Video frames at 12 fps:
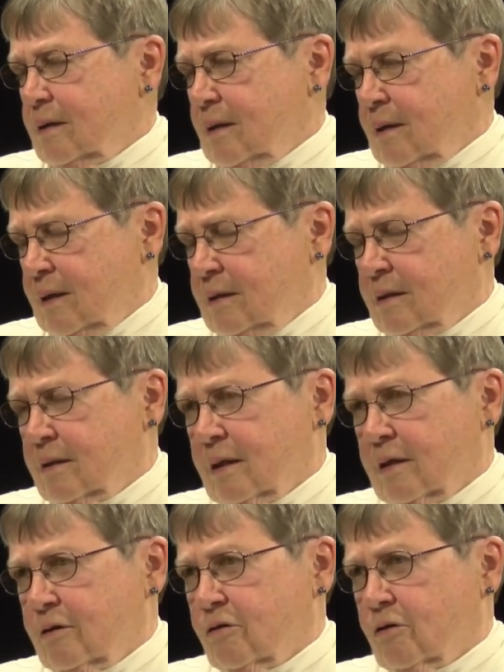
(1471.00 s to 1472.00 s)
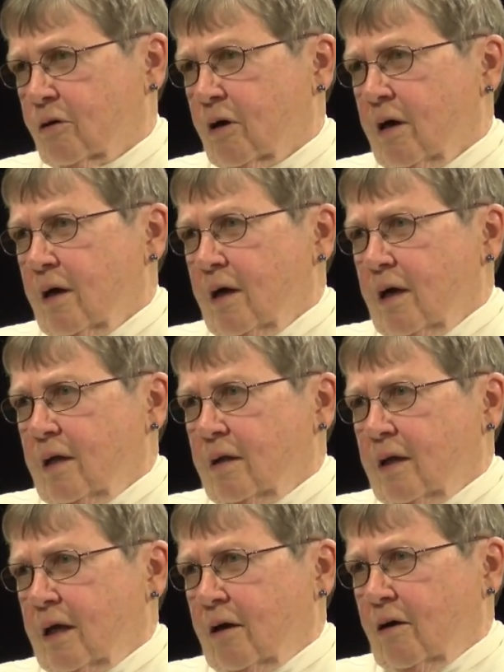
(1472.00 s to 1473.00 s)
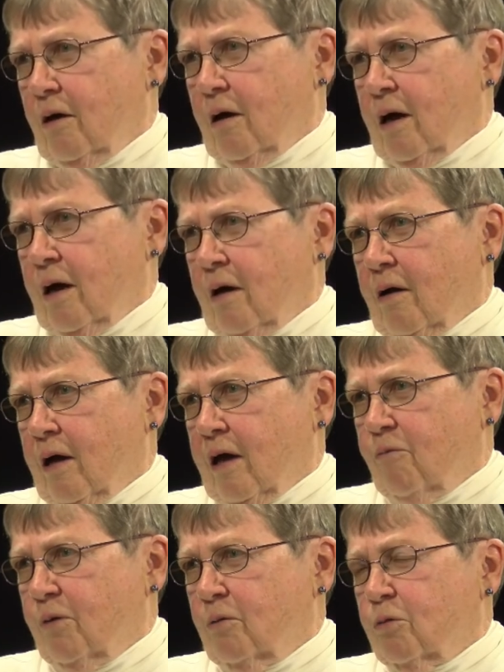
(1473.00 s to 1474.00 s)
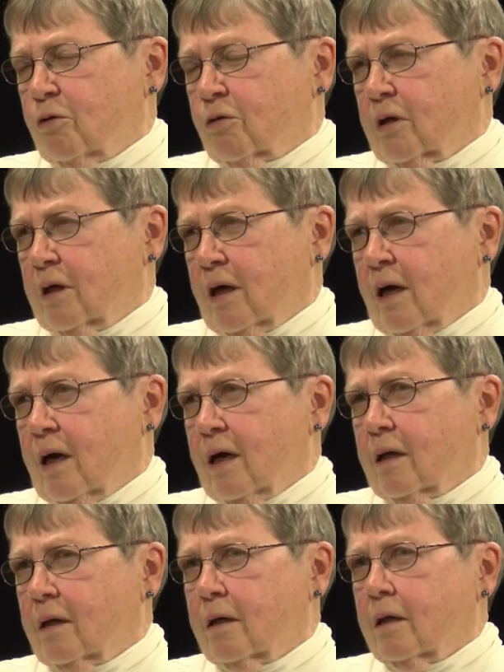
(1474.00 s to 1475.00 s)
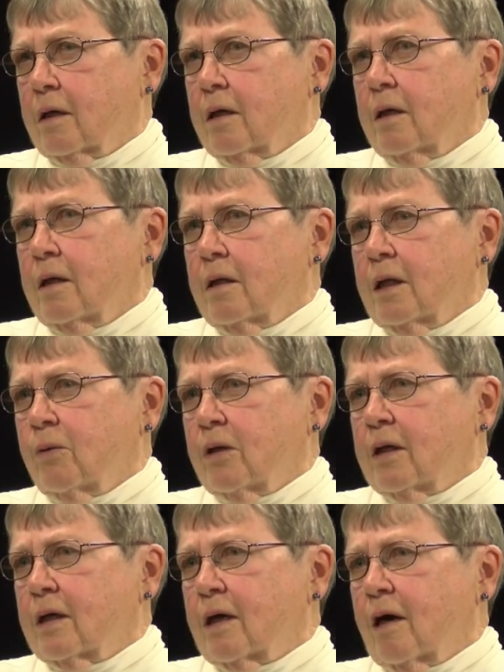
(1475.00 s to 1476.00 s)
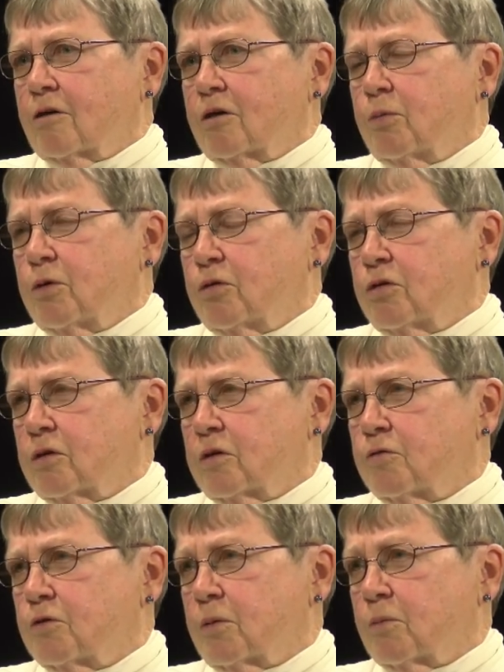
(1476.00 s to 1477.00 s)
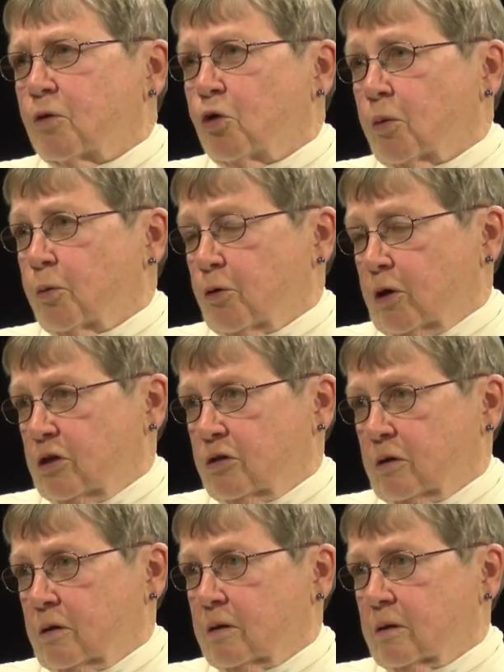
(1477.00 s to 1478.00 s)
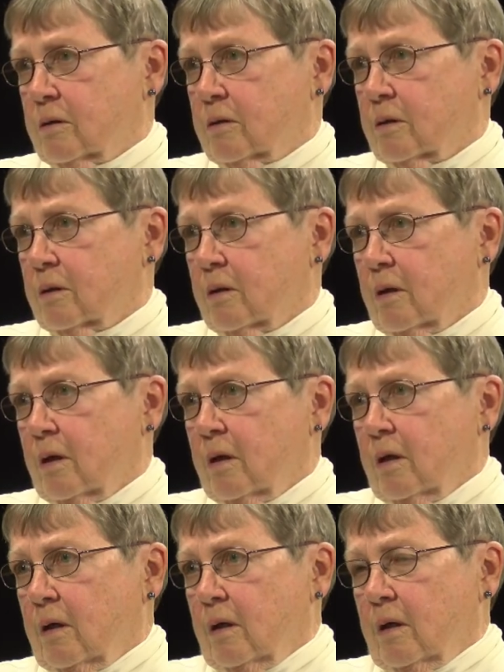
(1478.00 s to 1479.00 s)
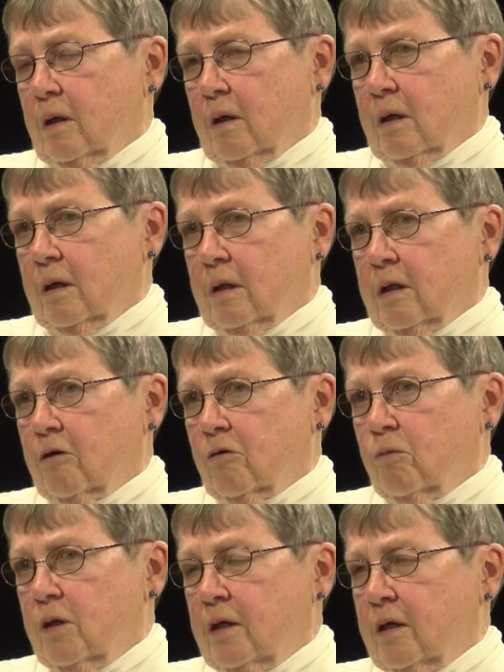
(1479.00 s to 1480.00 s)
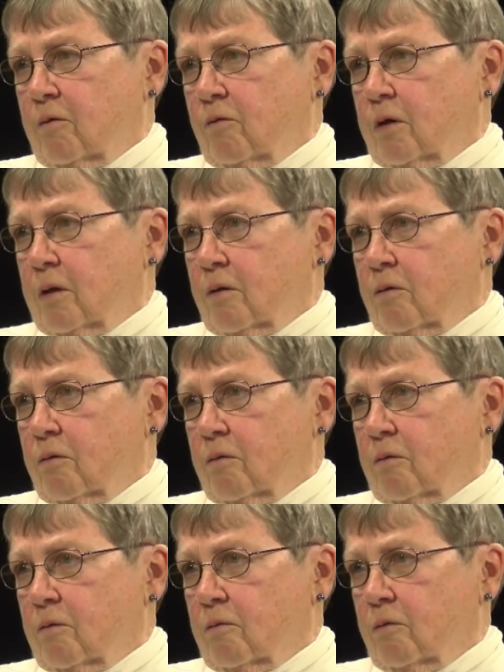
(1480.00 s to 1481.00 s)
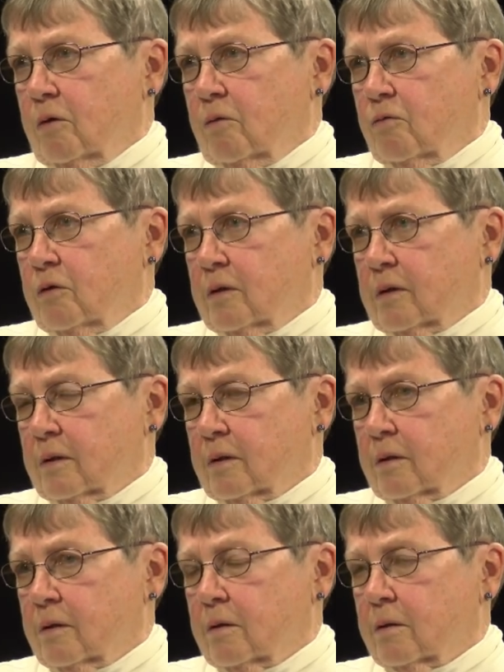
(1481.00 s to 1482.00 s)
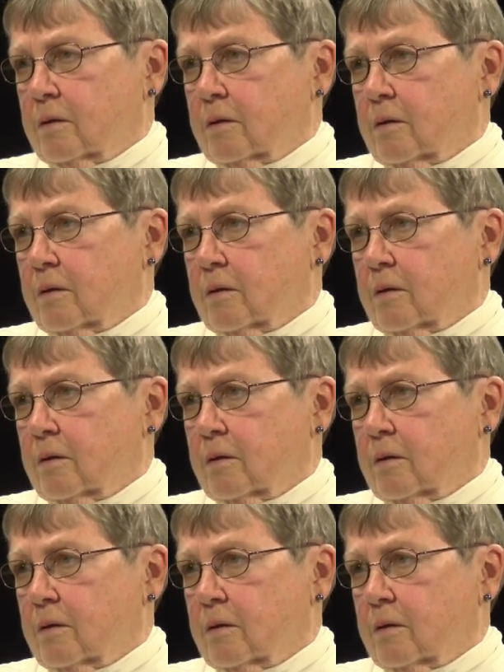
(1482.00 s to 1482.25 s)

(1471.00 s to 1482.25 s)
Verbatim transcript: legislature, they uh, have been working on limiting contributions from corporations, mm. and they're meeting with with resistance.